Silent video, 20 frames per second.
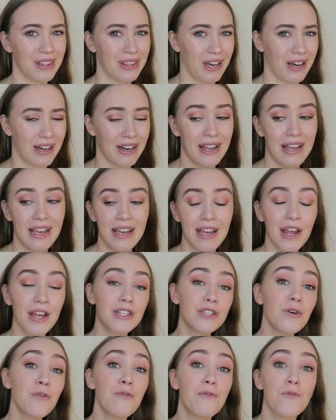at that.
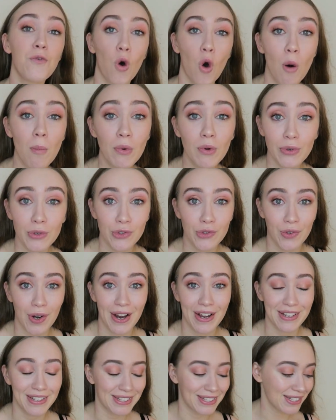It's a formal
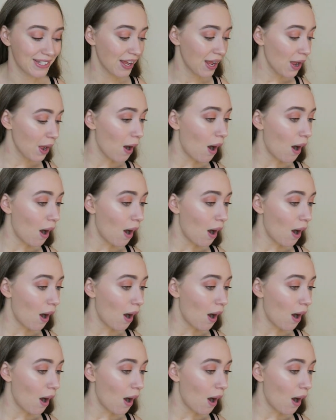dress.